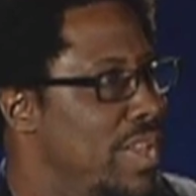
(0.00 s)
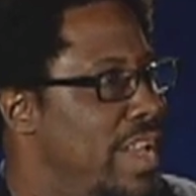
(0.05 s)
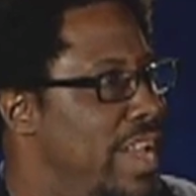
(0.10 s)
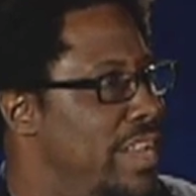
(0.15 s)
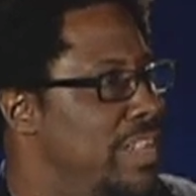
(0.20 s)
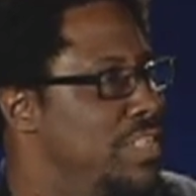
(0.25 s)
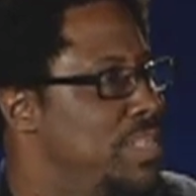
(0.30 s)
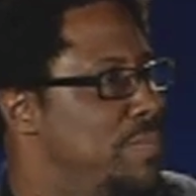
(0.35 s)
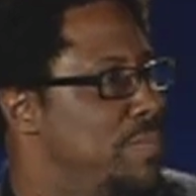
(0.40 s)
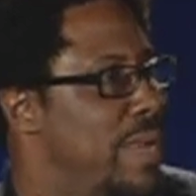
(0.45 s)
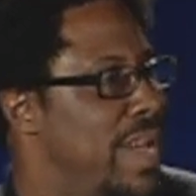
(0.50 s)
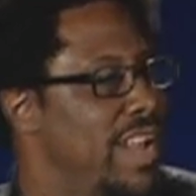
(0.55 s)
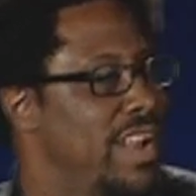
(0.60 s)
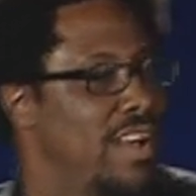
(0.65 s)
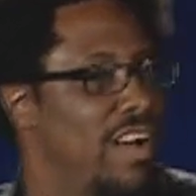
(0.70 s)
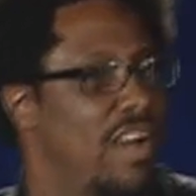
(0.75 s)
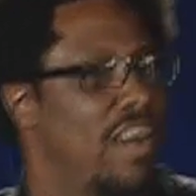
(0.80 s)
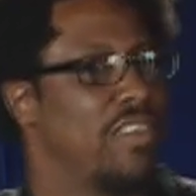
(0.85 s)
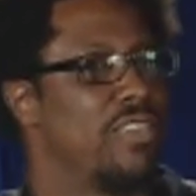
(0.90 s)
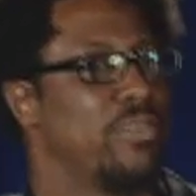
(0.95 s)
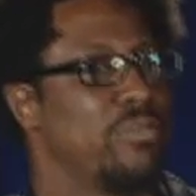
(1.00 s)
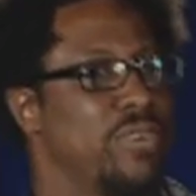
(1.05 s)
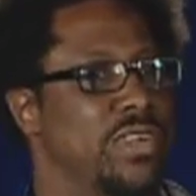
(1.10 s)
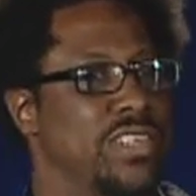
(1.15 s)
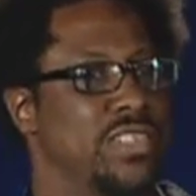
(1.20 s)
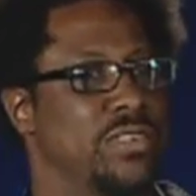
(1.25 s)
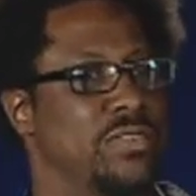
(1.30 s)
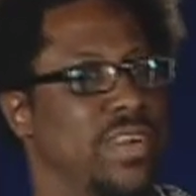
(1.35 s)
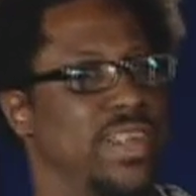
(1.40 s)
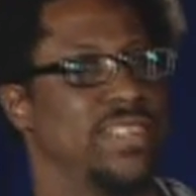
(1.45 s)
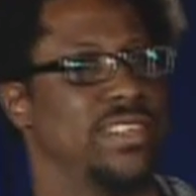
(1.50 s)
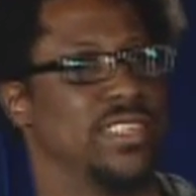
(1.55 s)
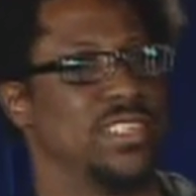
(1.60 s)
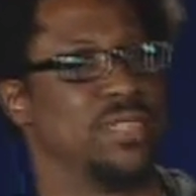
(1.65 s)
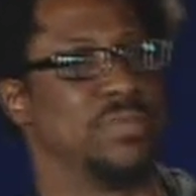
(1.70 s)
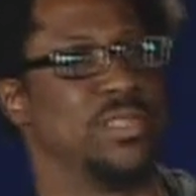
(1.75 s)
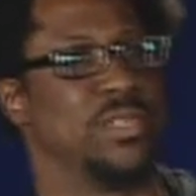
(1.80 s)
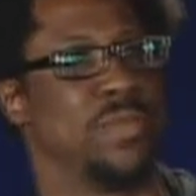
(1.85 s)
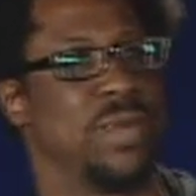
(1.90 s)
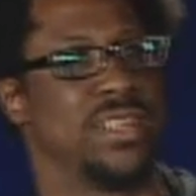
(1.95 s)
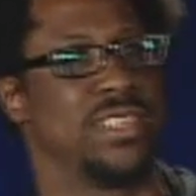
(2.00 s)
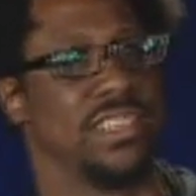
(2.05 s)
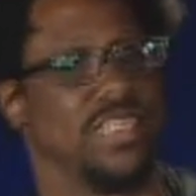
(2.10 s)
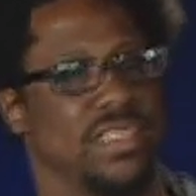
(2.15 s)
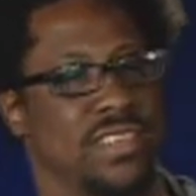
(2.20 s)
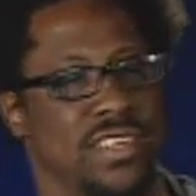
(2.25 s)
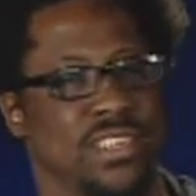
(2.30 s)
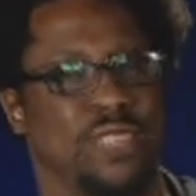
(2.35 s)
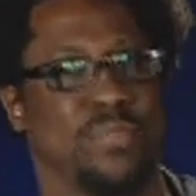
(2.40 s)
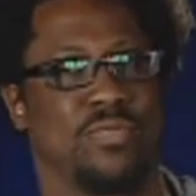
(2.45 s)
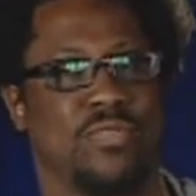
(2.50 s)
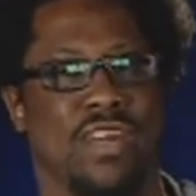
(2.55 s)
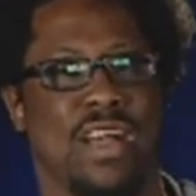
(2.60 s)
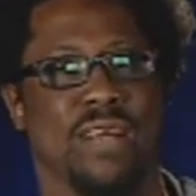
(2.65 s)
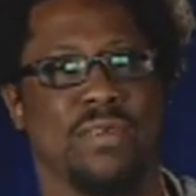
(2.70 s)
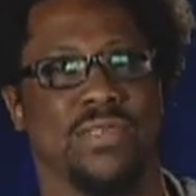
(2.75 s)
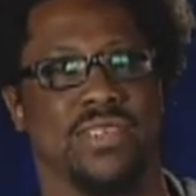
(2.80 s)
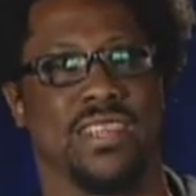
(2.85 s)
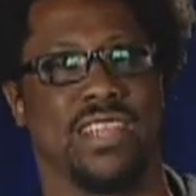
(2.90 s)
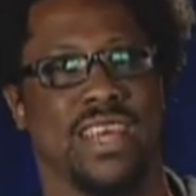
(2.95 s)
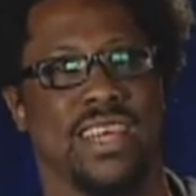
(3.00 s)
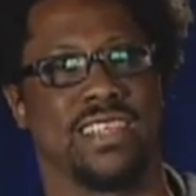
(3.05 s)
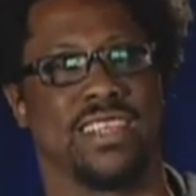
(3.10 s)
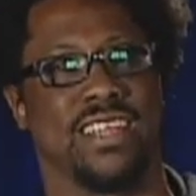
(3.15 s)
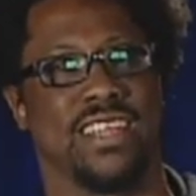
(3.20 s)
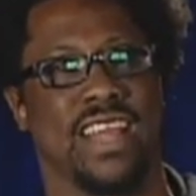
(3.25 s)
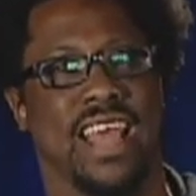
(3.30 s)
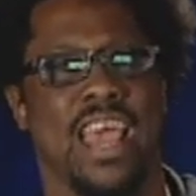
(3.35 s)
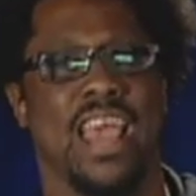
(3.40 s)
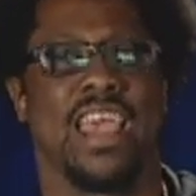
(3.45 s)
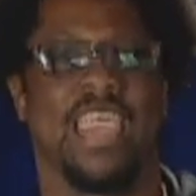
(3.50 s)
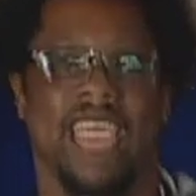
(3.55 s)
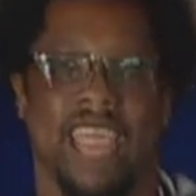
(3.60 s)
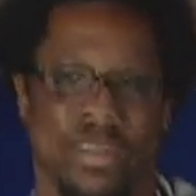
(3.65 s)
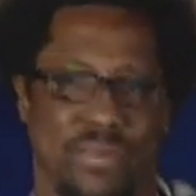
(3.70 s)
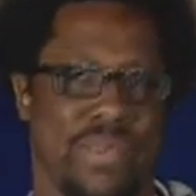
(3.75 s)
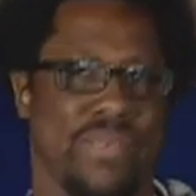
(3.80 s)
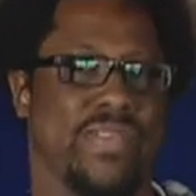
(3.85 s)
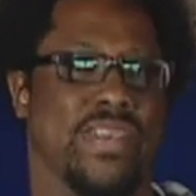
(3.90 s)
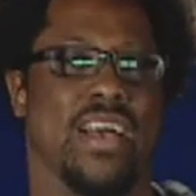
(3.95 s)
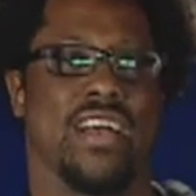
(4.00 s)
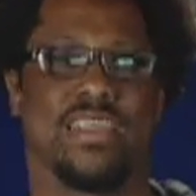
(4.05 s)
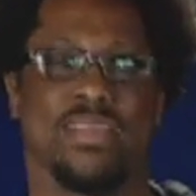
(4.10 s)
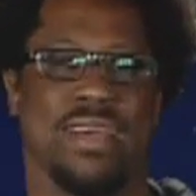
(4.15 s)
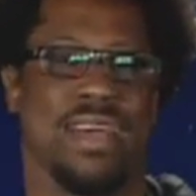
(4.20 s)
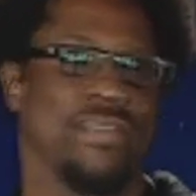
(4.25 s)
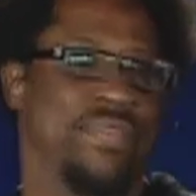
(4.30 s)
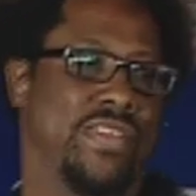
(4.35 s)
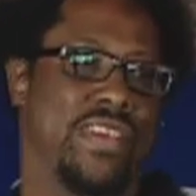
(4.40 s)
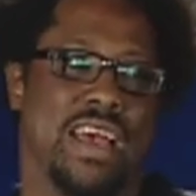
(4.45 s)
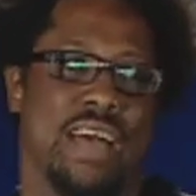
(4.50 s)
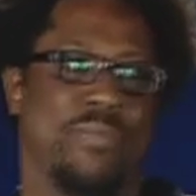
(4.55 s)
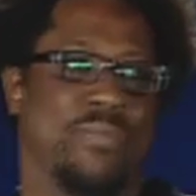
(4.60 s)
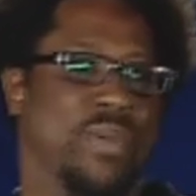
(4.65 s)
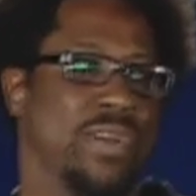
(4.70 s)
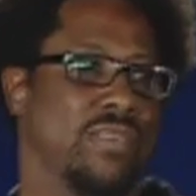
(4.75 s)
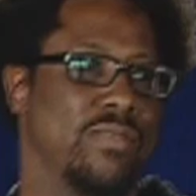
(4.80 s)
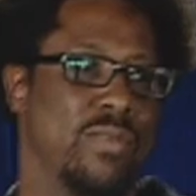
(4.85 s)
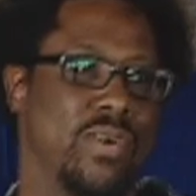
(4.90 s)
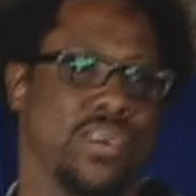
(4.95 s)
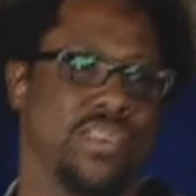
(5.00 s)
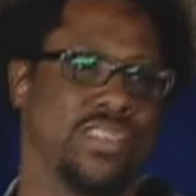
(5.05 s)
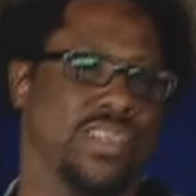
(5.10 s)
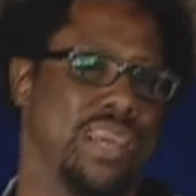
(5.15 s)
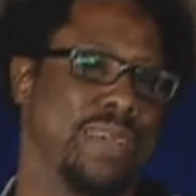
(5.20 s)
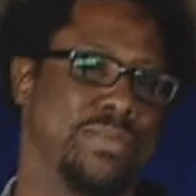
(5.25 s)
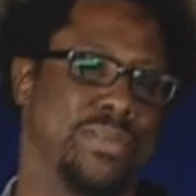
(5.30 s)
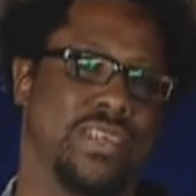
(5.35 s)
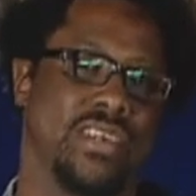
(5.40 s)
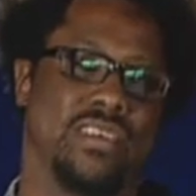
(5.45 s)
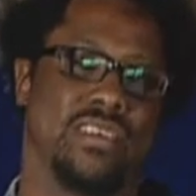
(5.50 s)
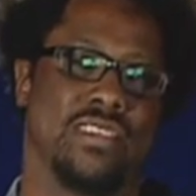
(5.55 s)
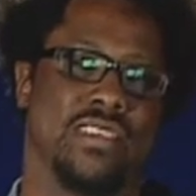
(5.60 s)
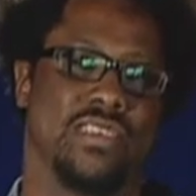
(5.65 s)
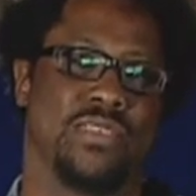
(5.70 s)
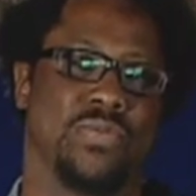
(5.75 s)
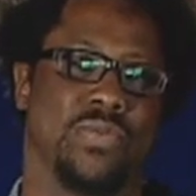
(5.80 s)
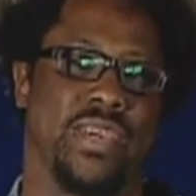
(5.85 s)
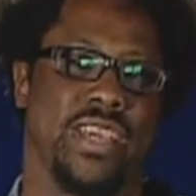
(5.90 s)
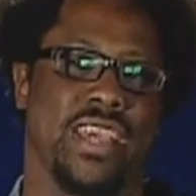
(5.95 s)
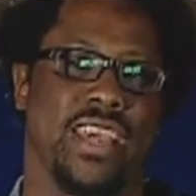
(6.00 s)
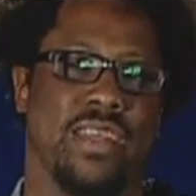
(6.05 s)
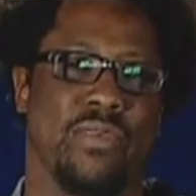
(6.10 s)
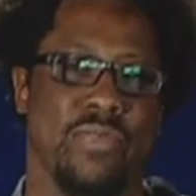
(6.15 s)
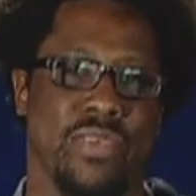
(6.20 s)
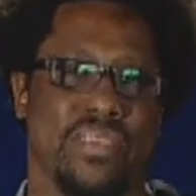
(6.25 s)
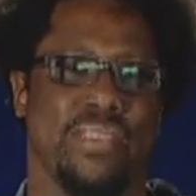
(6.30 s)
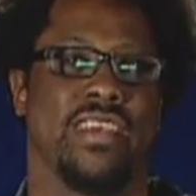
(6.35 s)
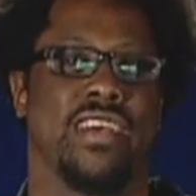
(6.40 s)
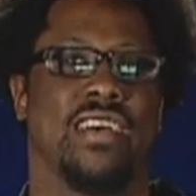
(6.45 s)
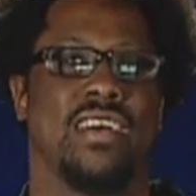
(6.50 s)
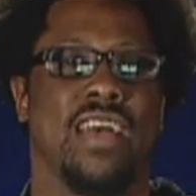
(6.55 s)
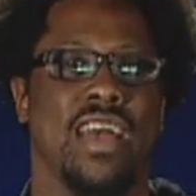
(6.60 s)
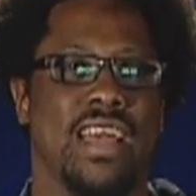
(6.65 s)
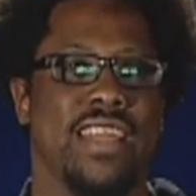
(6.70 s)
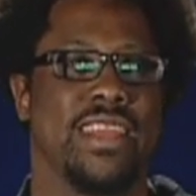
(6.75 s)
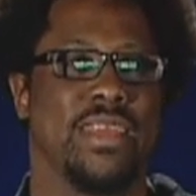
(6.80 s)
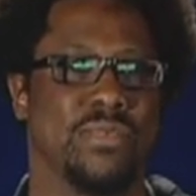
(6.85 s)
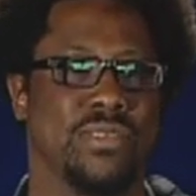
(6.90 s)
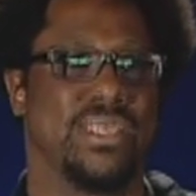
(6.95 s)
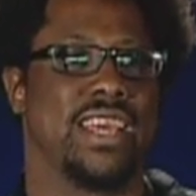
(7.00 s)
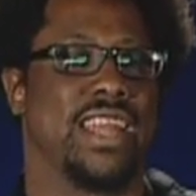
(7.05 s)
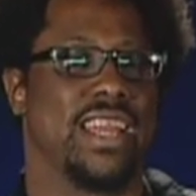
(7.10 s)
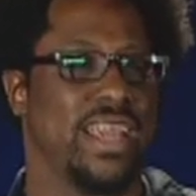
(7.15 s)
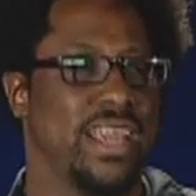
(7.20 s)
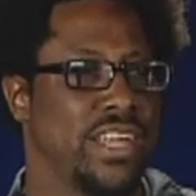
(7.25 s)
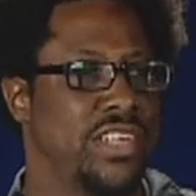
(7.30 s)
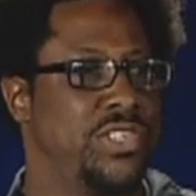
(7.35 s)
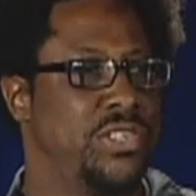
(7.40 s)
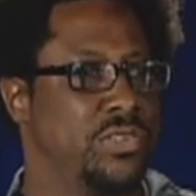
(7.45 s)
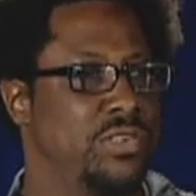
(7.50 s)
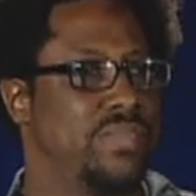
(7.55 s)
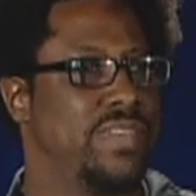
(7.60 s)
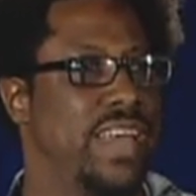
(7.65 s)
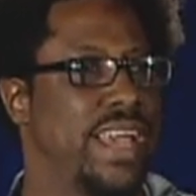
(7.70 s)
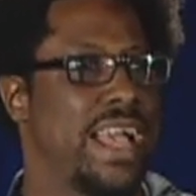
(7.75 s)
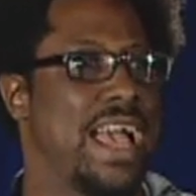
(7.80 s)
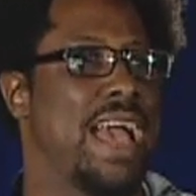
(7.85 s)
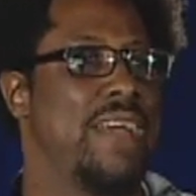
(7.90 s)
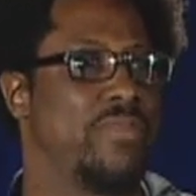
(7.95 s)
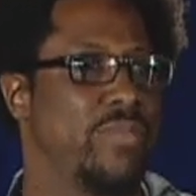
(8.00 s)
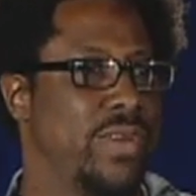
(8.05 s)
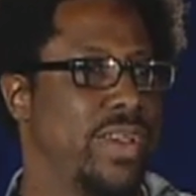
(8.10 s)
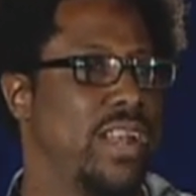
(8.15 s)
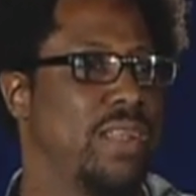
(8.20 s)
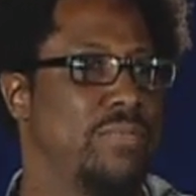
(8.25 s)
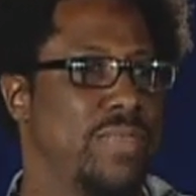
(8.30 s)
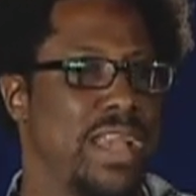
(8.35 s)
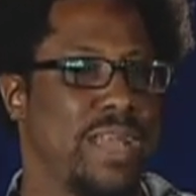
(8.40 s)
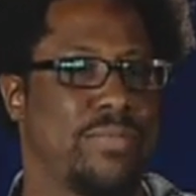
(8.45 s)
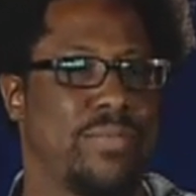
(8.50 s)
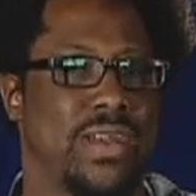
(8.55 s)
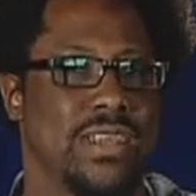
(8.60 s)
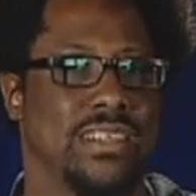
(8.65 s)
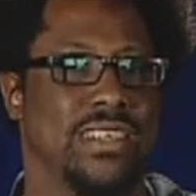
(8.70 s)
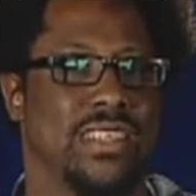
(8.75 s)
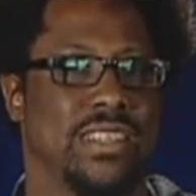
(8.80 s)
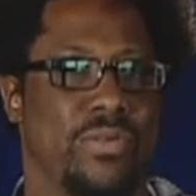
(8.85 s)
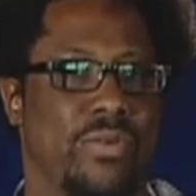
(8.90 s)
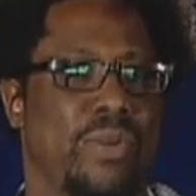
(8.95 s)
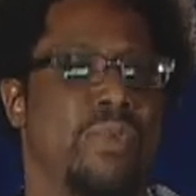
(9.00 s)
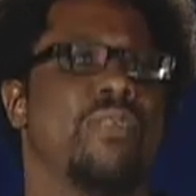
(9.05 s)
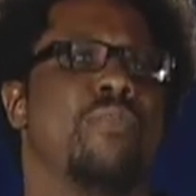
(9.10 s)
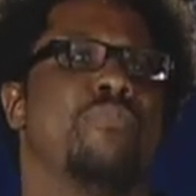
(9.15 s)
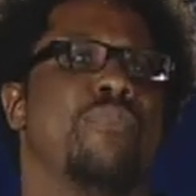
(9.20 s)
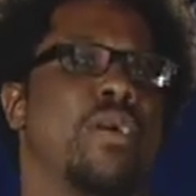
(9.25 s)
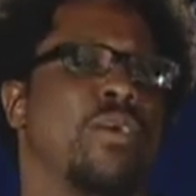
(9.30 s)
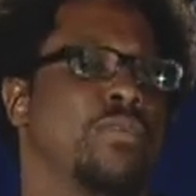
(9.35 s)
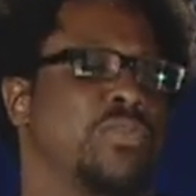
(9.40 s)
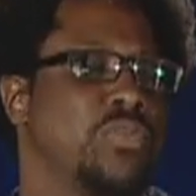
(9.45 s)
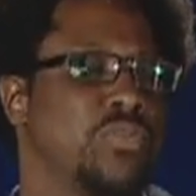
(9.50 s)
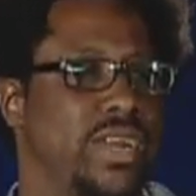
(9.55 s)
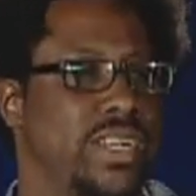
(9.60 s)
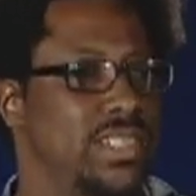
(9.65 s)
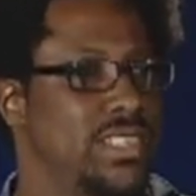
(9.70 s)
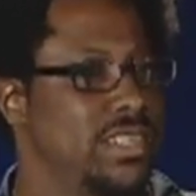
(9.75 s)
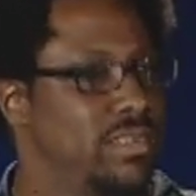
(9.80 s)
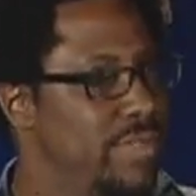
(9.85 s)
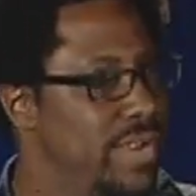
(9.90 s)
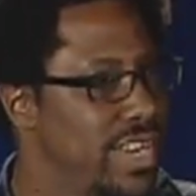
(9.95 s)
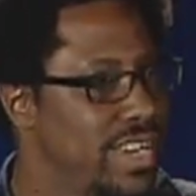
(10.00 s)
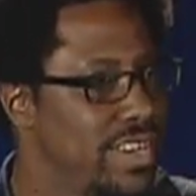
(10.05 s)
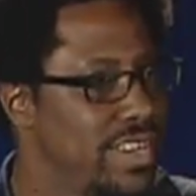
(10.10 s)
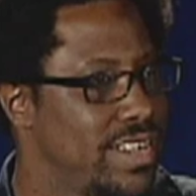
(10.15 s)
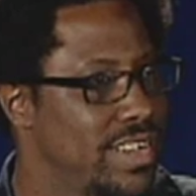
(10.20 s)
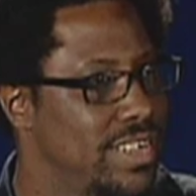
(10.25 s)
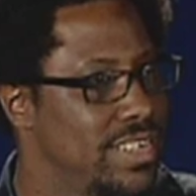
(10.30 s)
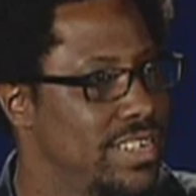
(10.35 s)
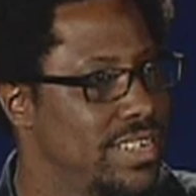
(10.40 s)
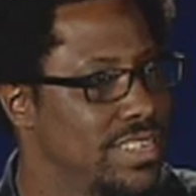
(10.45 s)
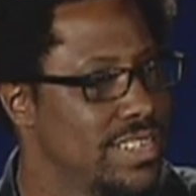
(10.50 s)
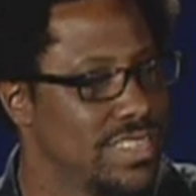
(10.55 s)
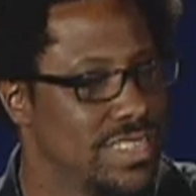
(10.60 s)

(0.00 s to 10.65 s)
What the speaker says: And despite all the recent racism, especially since Barack was elected, and we've talked, I've been at workshops here this weekend, and there was that issue of like, after we got a black president, that we were in post-racial America.